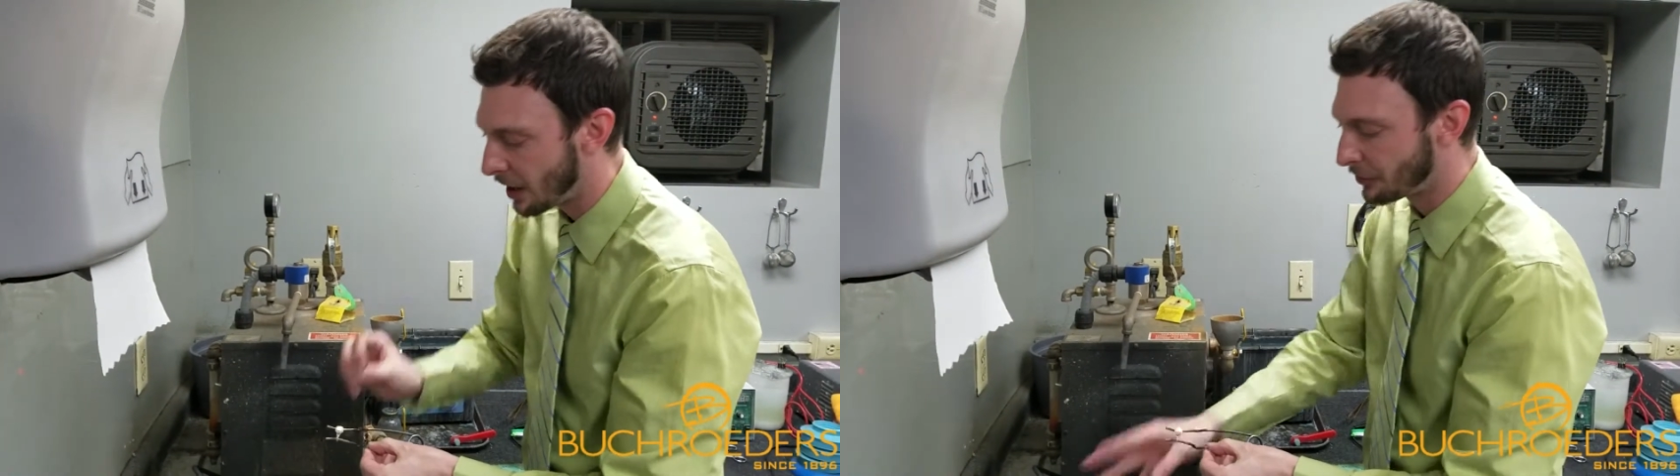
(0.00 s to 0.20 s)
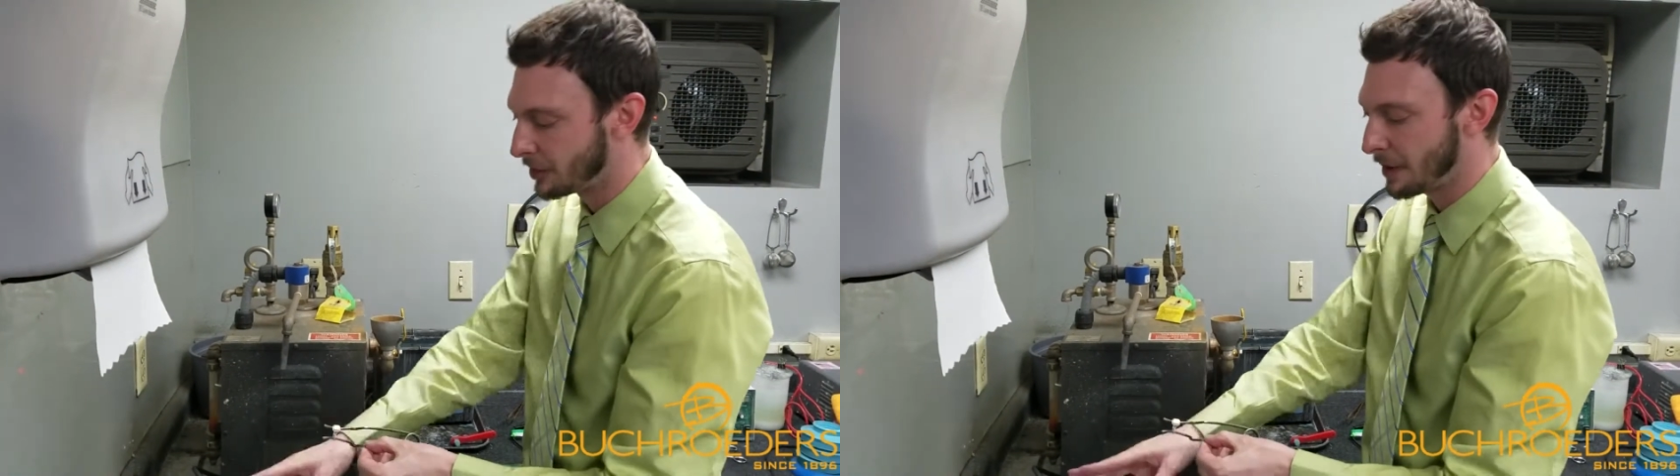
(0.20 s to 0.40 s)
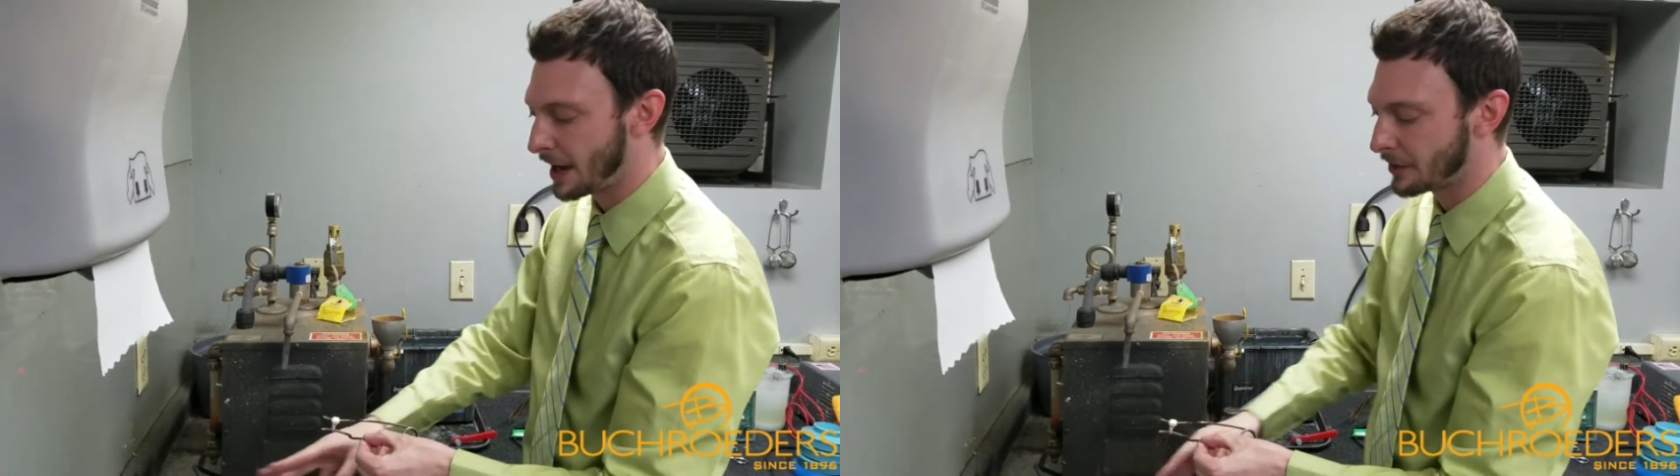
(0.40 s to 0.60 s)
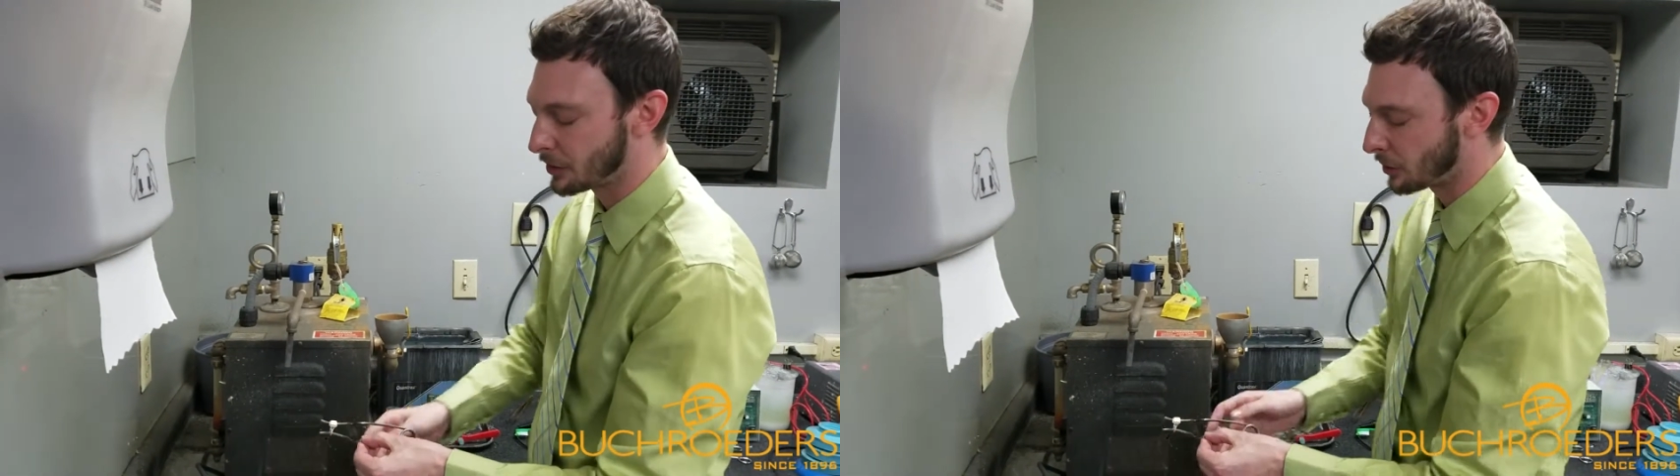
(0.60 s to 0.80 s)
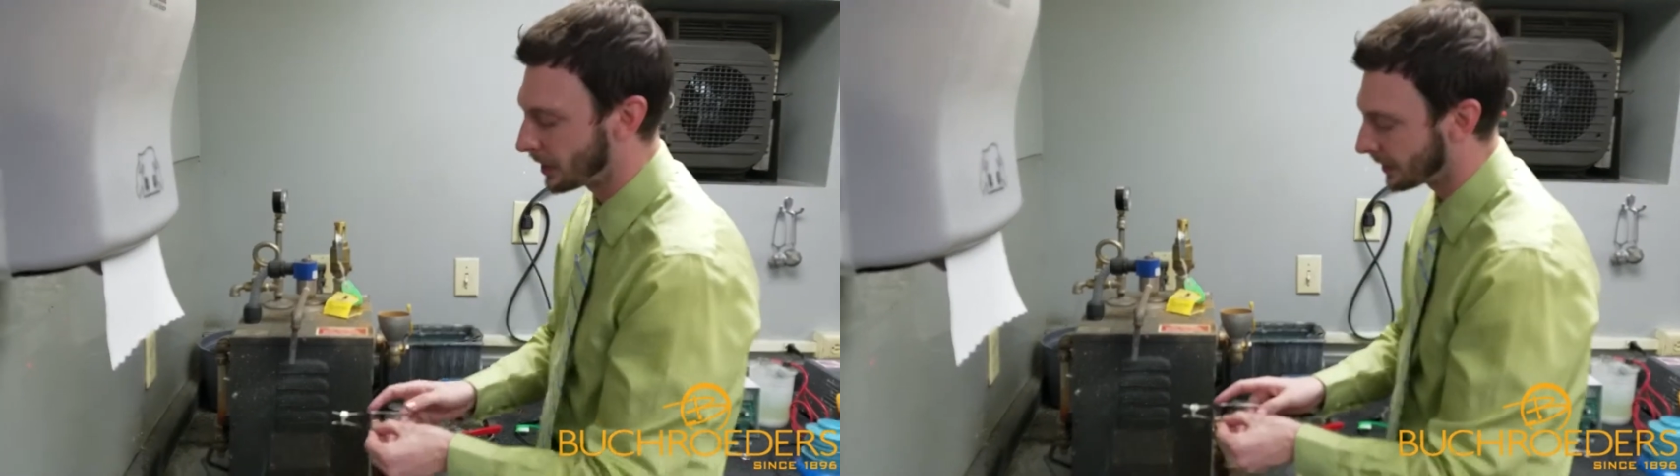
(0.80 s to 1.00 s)
out the back
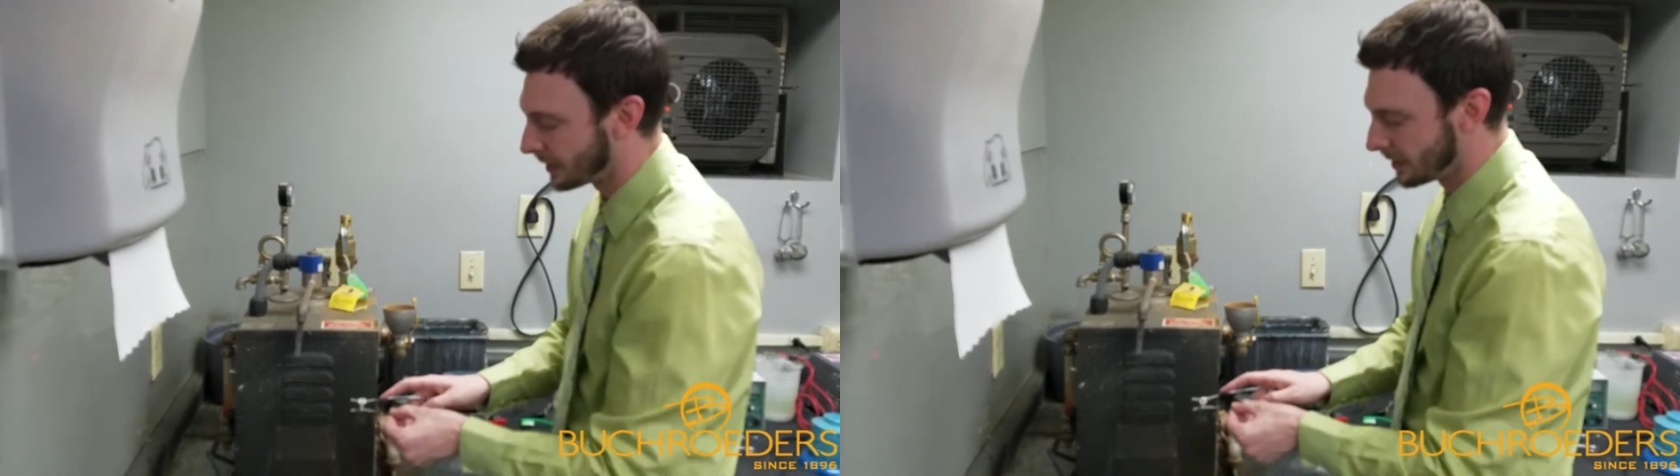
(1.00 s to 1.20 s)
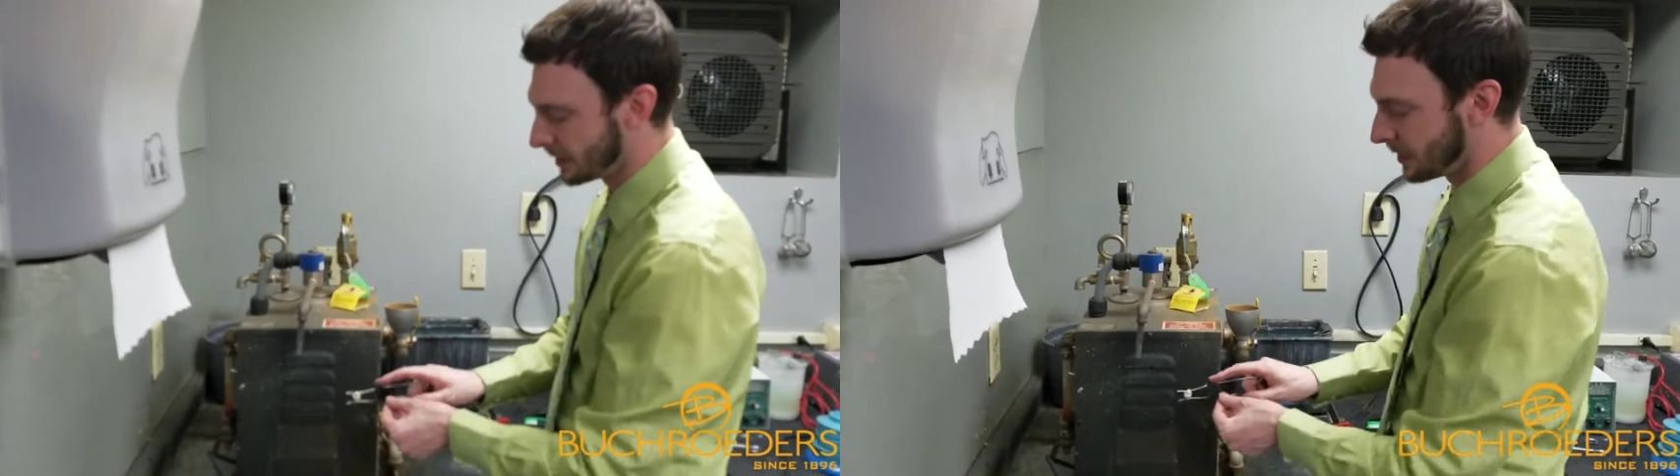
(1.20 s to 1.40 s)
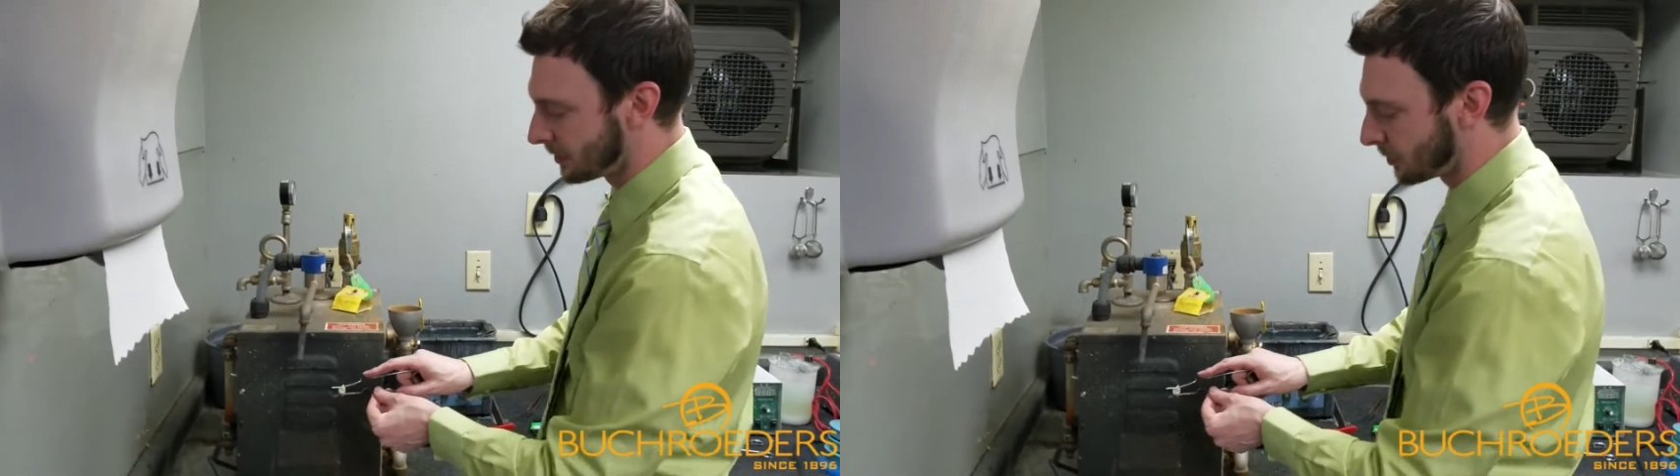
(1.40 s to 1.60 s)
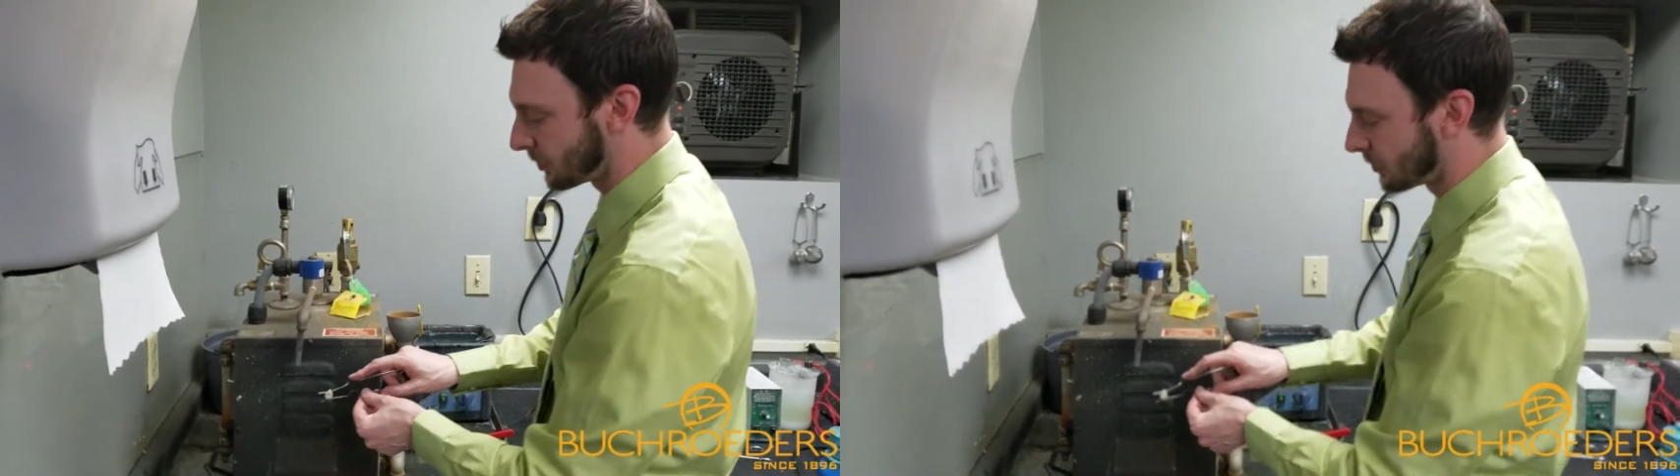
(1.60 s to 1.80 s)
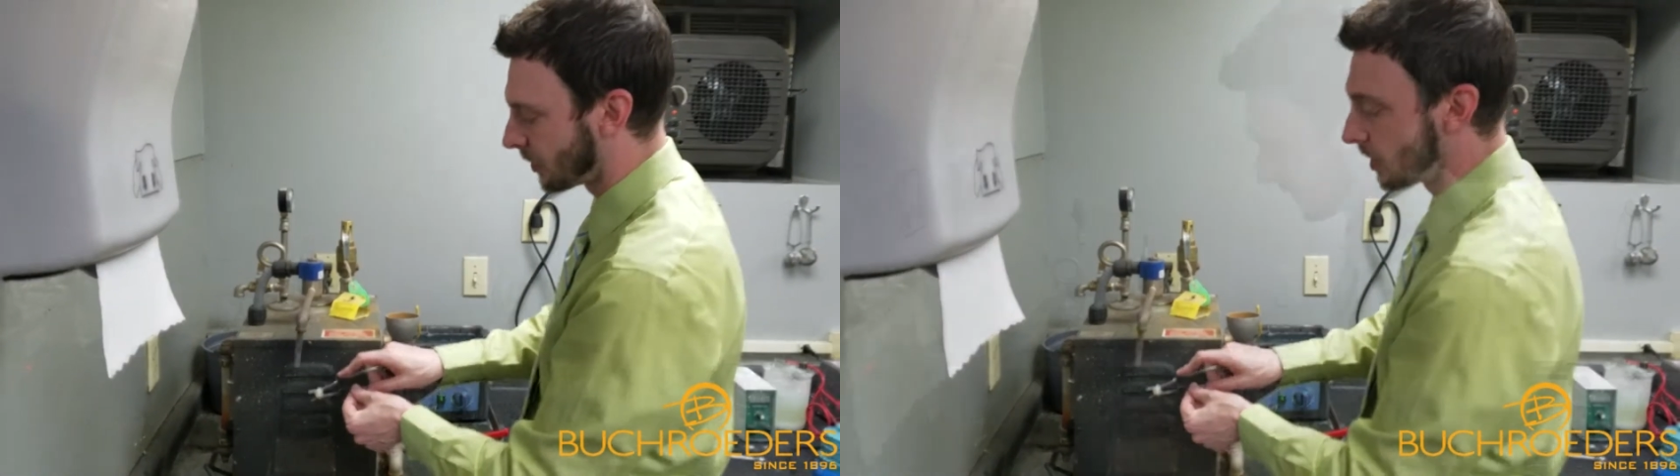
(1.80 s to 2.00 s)
of the ring. And
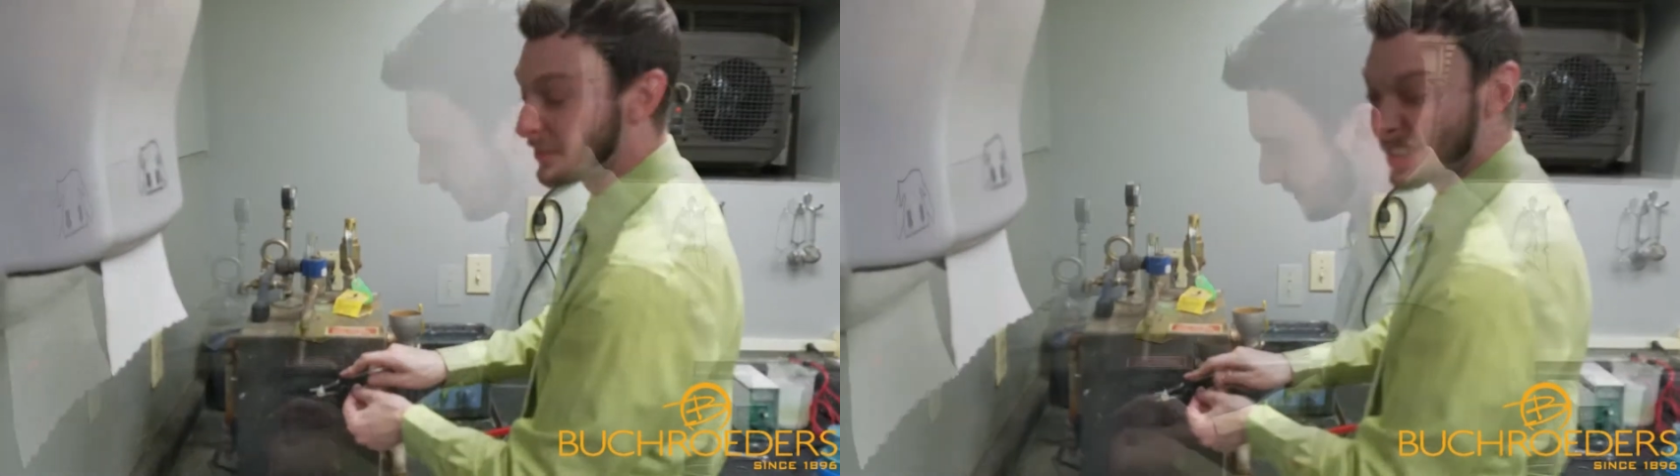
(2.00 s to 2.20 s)
we'll start off so